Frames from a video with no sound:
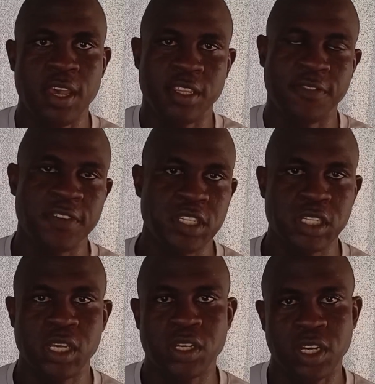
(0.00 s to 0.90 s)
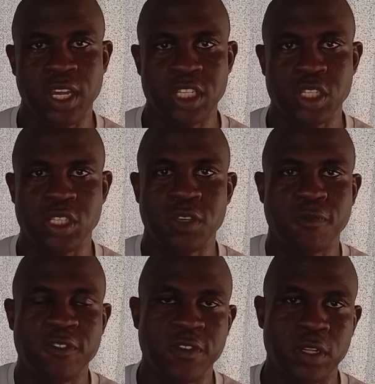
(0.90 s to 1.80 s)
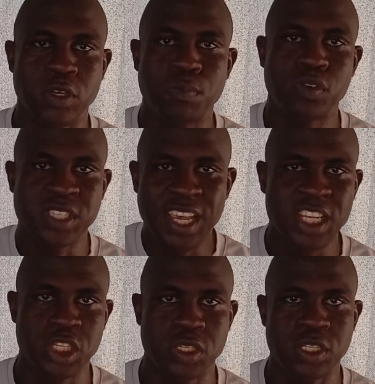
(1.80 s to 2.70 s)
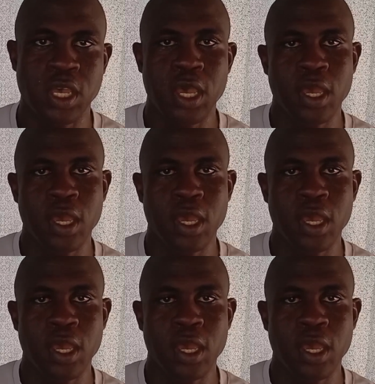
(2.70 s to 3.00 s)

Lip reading: the physical connections, and the protections,